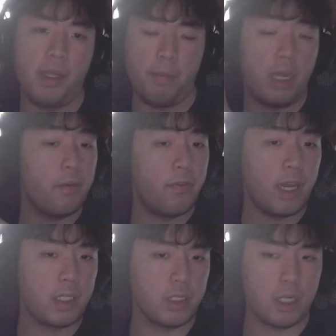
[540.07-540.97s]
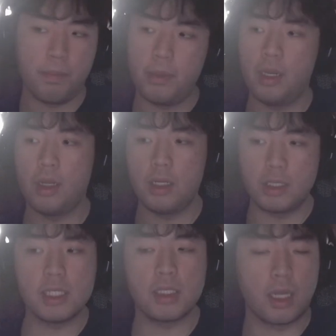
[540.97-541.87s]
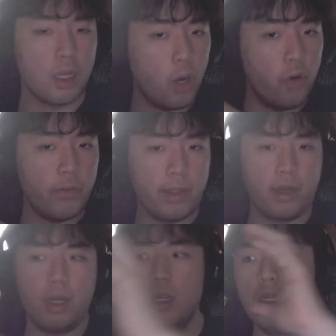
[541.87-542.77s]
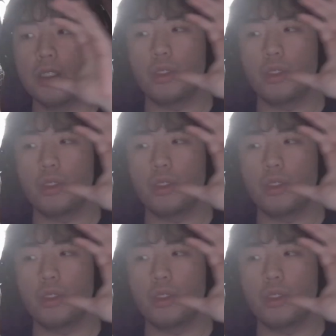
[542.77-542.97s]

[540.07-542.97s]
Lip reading: manufacturing company, logistic over there. So